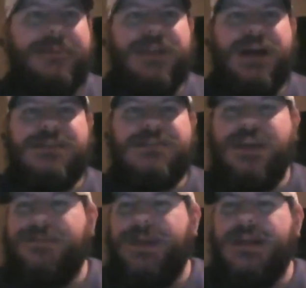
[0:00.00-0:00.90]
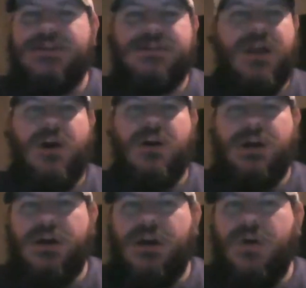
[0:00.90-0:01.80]
blocked Skip Bayless long
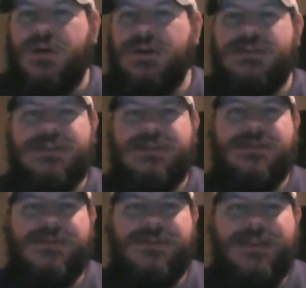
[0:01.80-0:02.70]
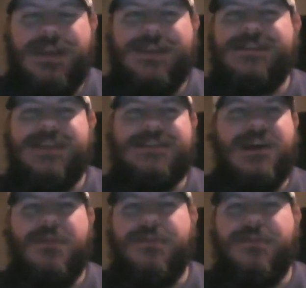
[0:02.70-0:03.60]
ago because he said
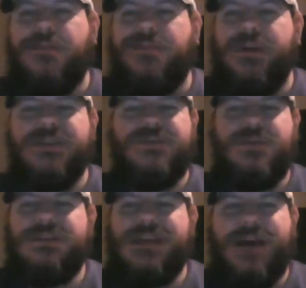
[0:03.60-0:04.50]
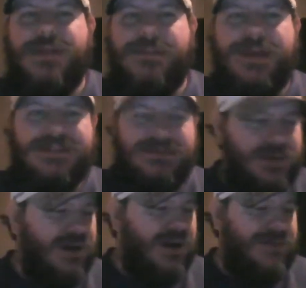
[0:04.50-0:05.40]
something about Brees one time and it pissed
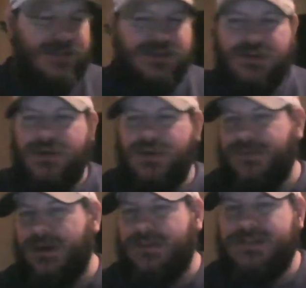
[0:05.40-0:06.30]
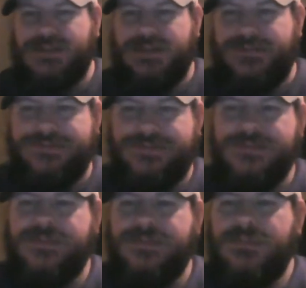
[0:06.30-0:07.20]
me off. I told him to go fuck himself.
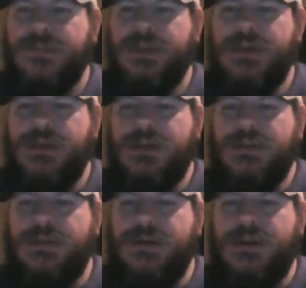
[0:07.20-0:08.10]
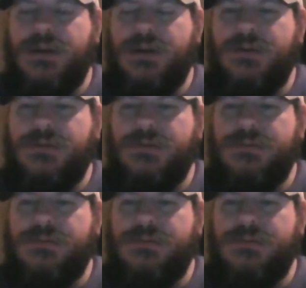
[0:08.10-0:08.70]
Tom